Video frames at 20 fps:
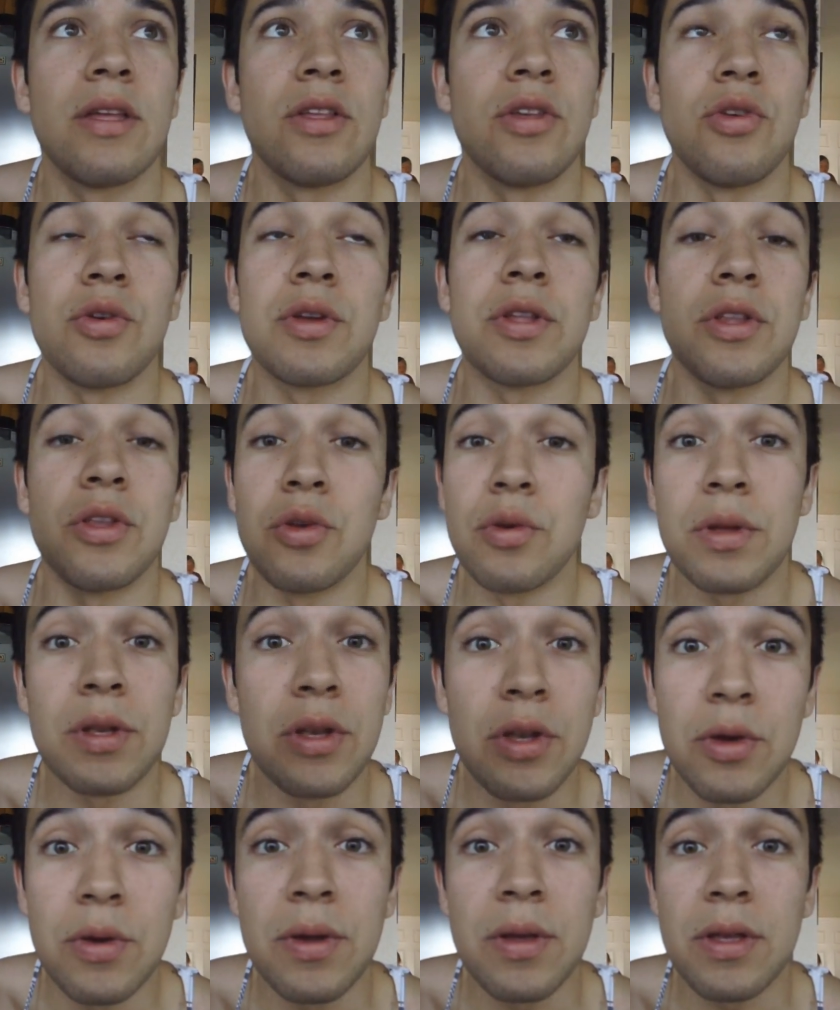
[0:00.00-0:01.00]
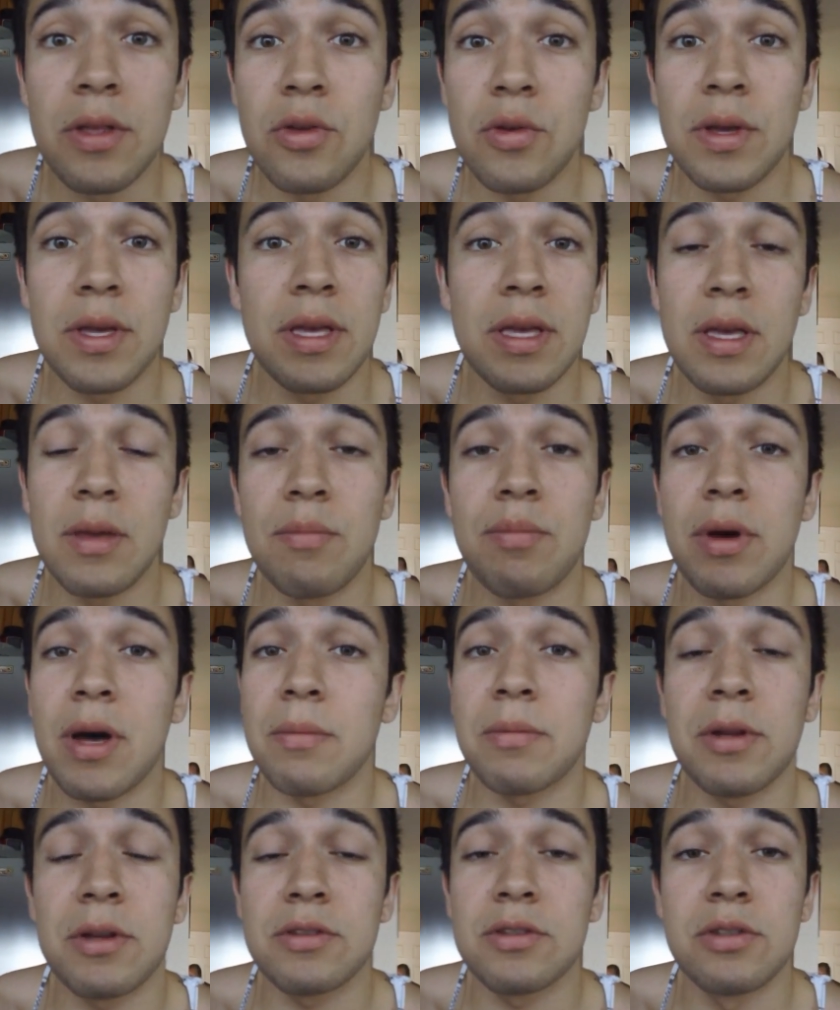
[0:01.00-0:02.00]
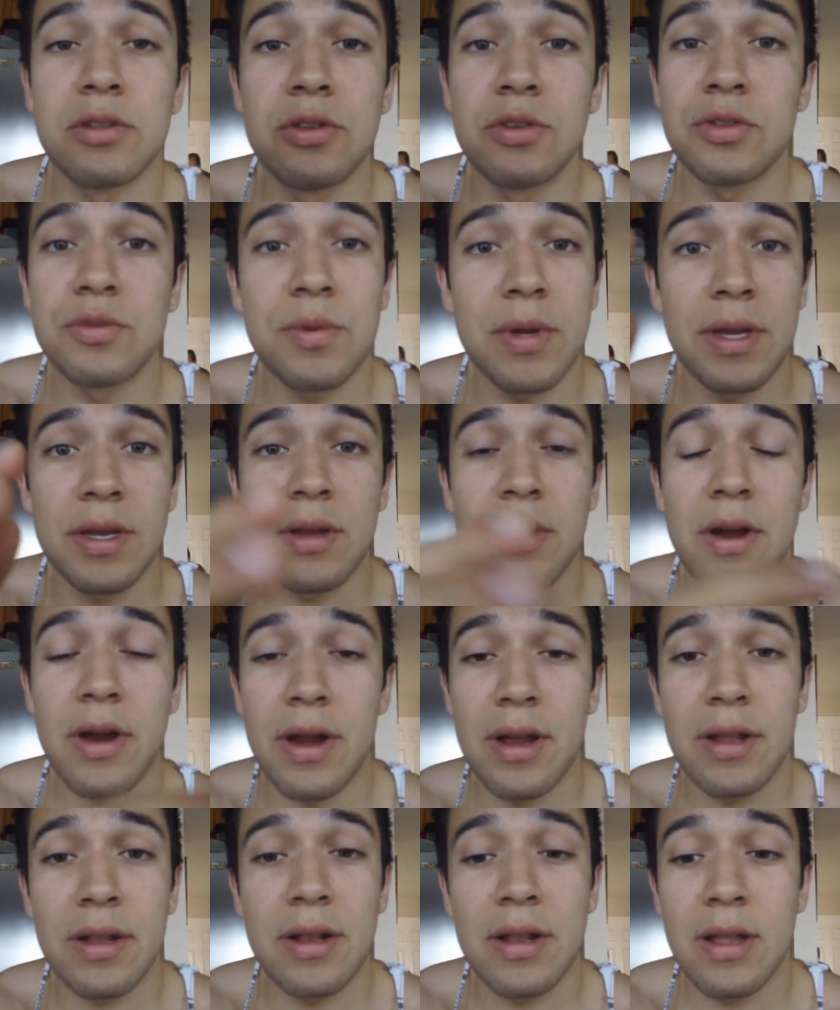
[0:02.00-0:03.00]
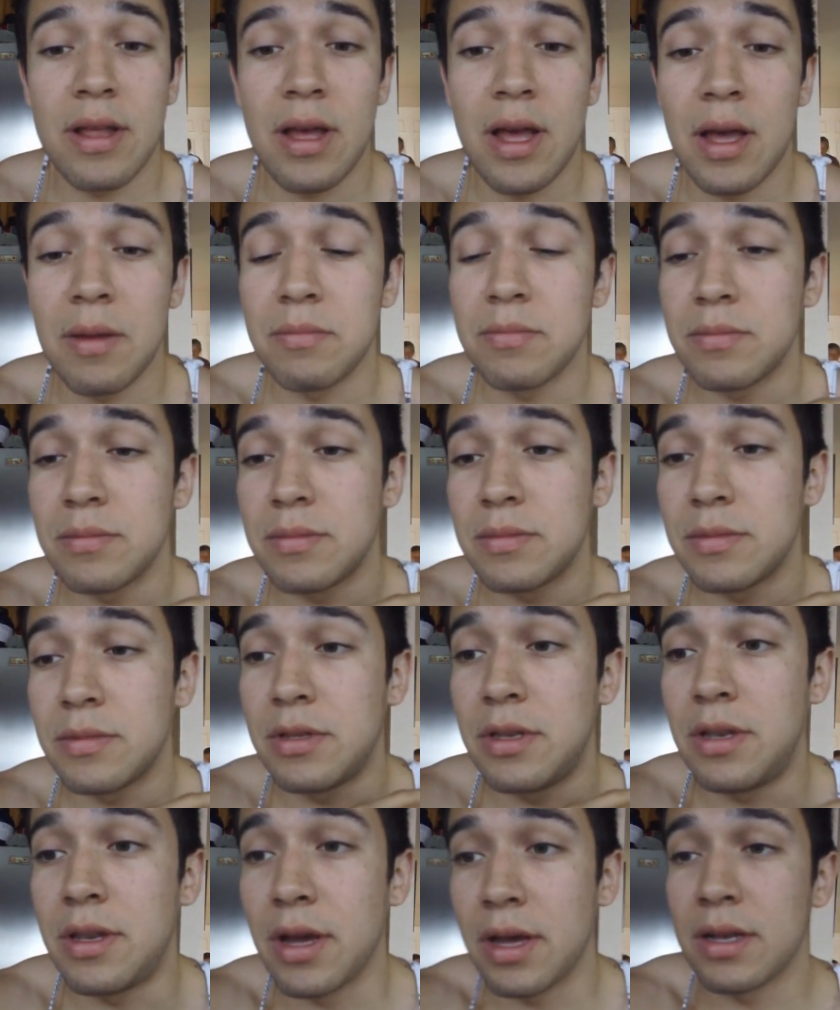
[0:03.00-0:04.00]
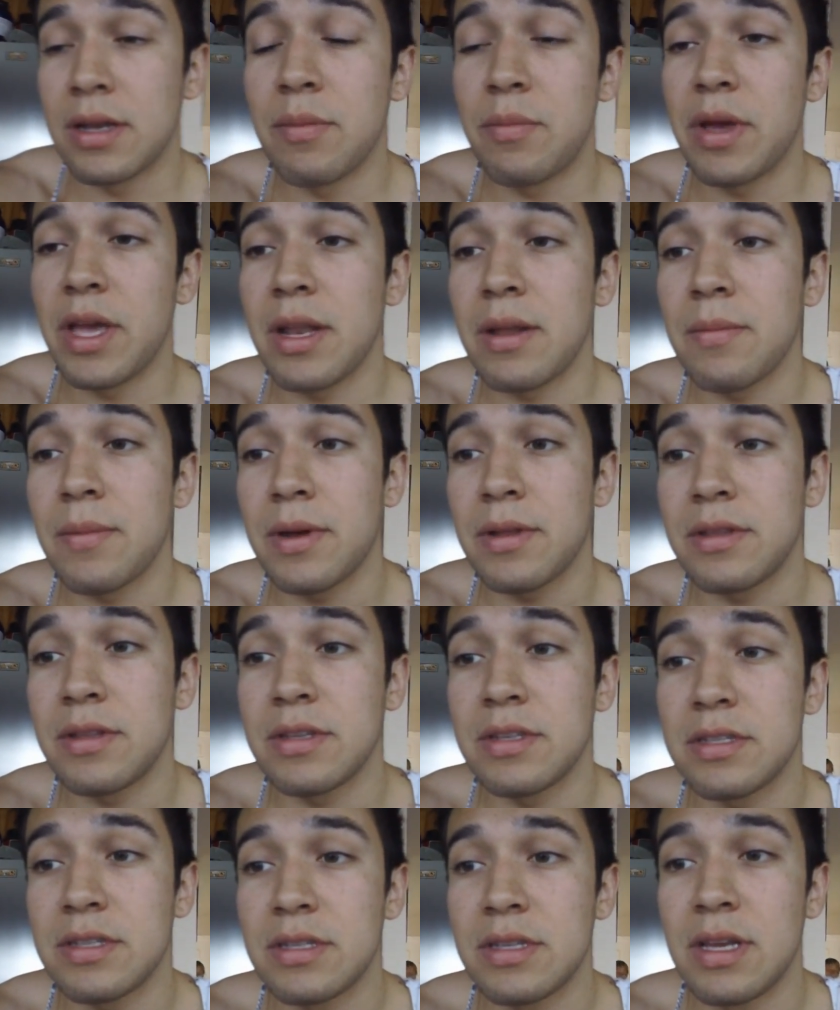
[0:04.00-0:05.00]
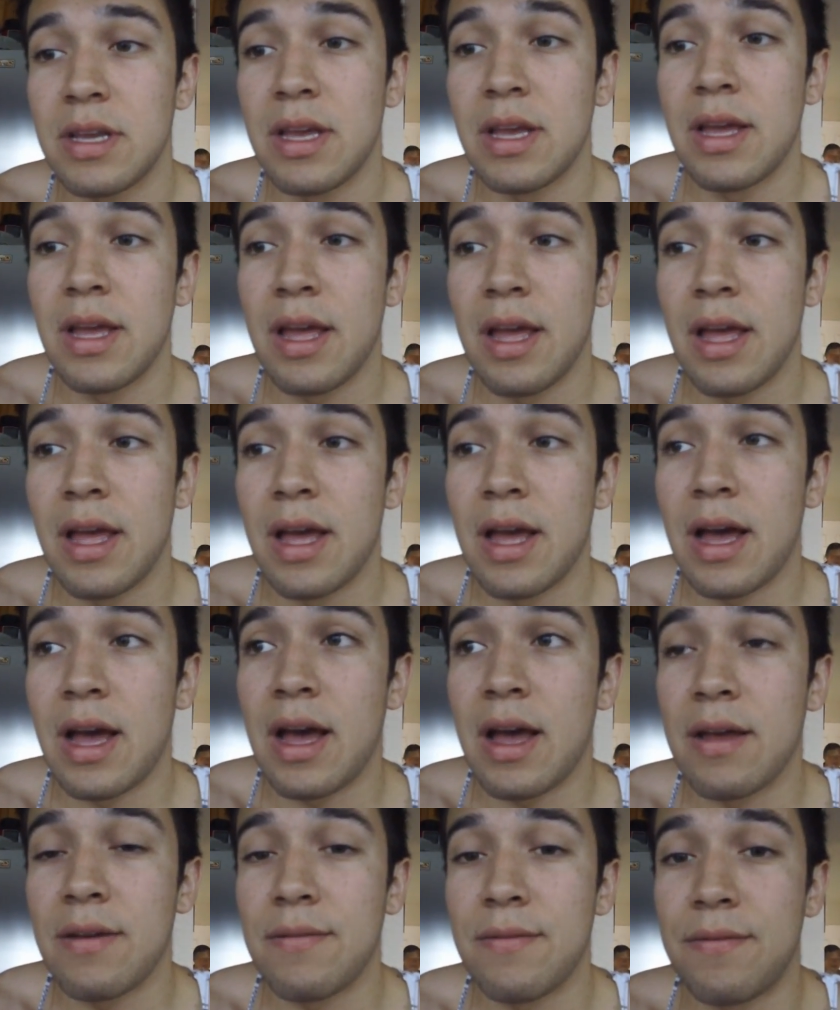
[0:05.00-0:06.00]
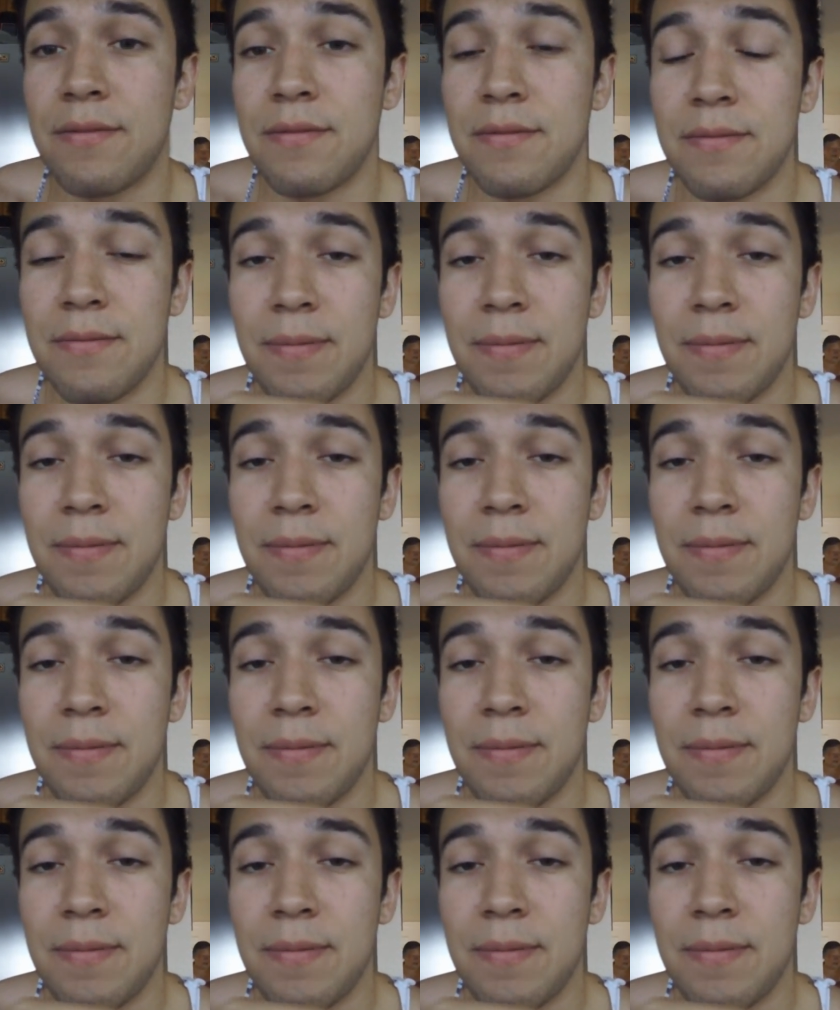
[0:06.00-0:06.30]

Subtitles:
You can do it. You can eat Pop-Tarts and lose weight. Alright? I'm done debating about this. I've